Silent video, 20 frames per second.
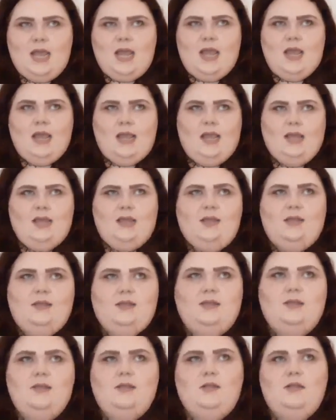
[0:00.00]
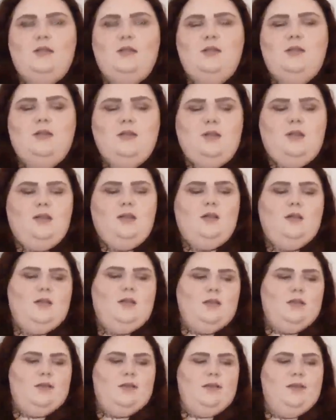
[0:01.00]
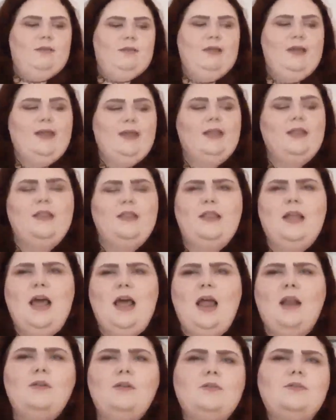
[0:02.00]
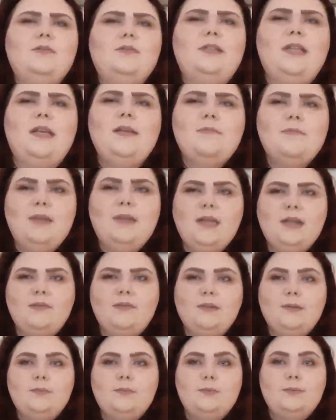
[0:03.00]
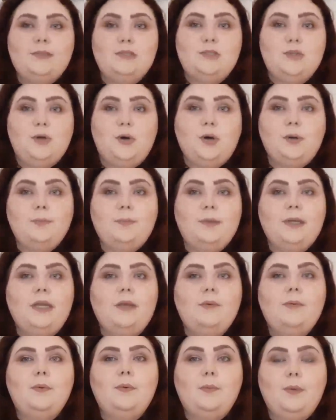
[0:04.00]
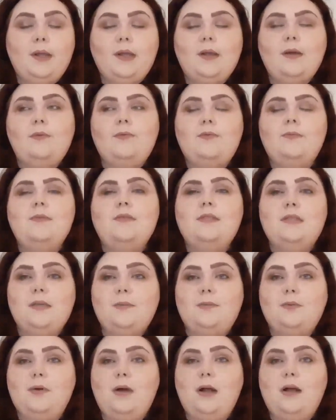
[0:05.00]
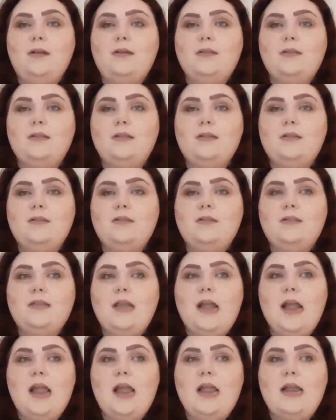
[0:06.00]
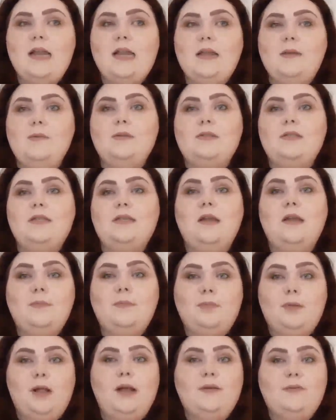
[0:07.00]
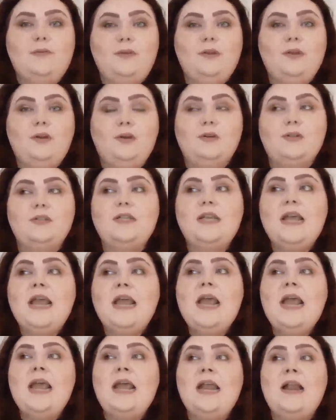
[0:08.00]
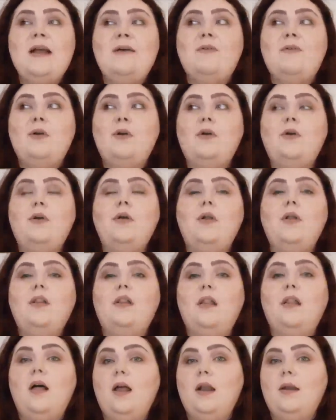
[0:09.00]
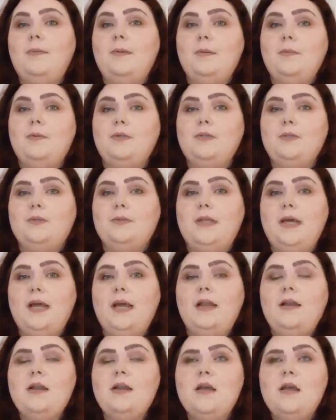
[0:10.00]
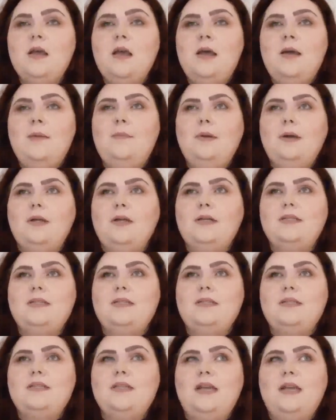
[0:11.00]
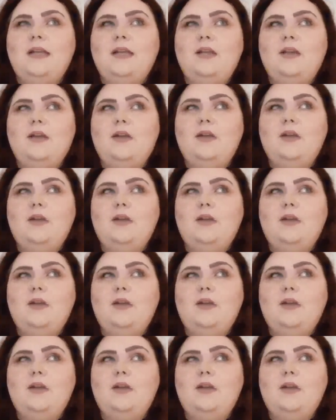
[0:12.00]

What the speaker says: and like I don't think many of them would be dark, but he would wake up from sleep paralysis and he would see like black figures. And I've heard a lot of people do that because it's like